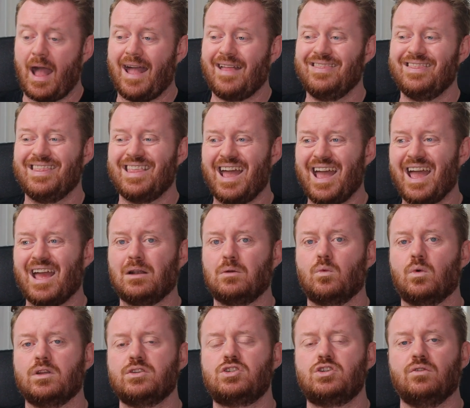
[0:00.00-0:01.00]
And
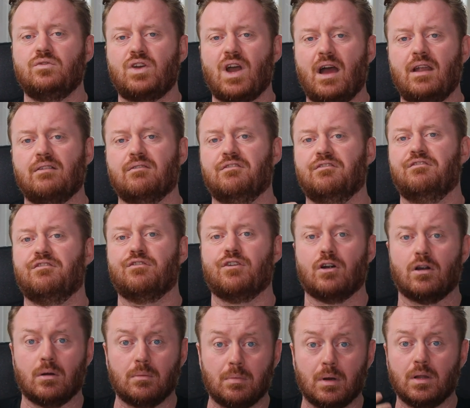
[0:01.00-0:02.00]
then once you've kind of
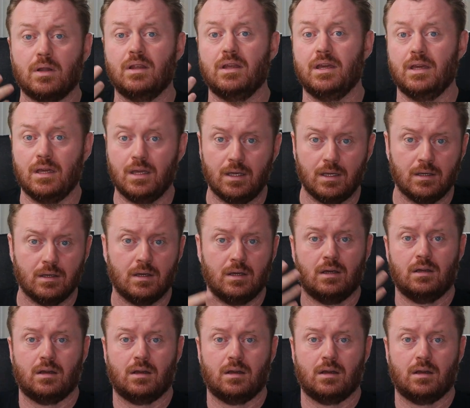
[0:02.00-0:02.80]
verbally